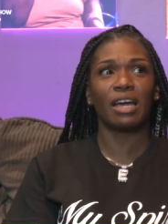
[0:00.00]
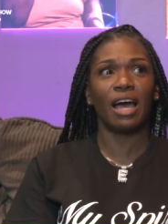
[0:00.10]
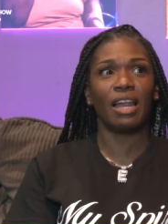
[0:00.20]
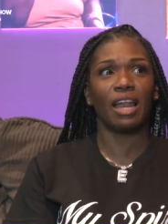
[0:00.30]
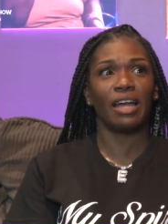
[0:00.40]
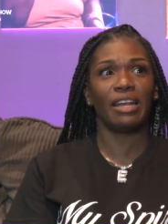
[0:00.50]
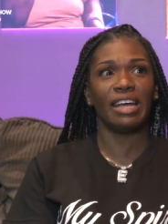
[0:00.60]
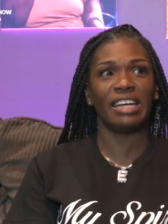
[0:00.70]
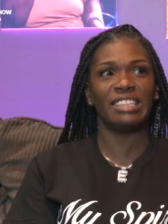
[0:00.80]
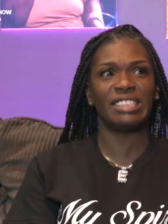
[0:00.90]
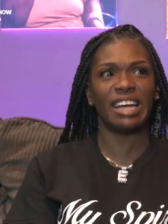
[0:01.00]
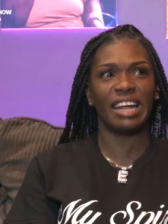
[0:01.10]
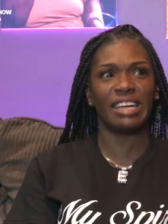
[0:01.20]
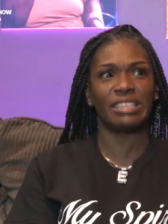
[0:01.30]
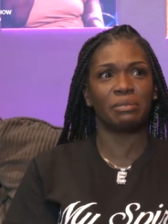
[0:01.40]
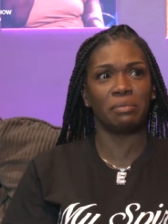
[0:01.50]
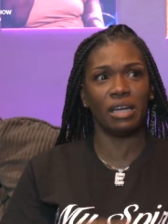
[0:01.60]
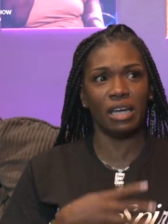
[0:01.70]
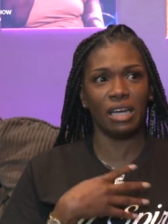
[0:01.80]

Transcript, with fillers: I like, did he say that to me?